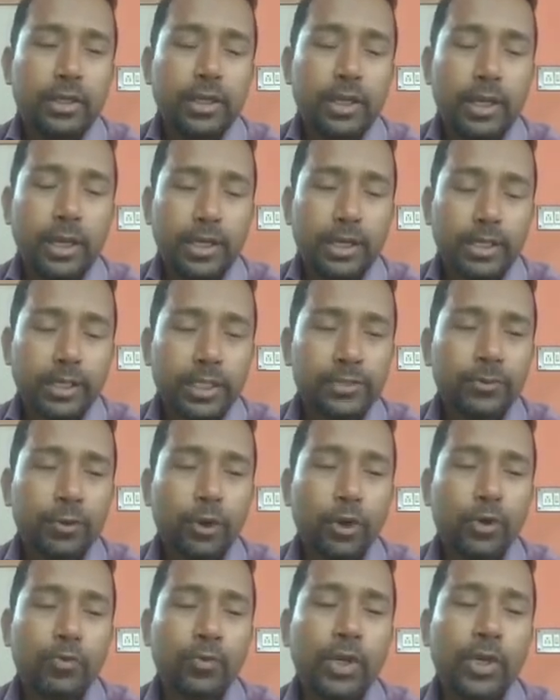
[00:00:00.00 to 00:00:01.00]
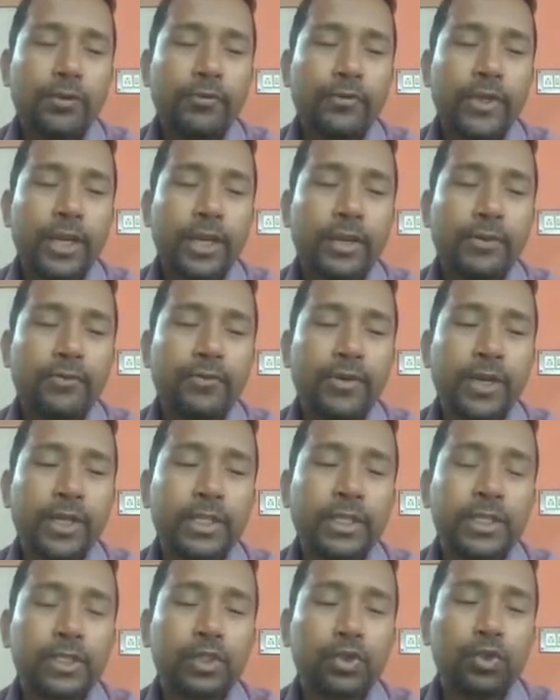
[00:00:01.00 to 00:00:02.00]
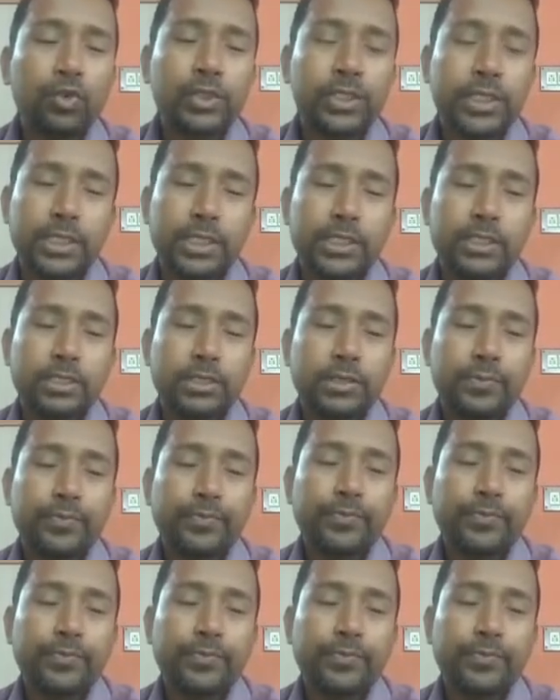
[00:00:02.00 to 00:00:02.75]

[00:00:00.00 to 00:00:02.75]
Here in this formula we are referring these two cells.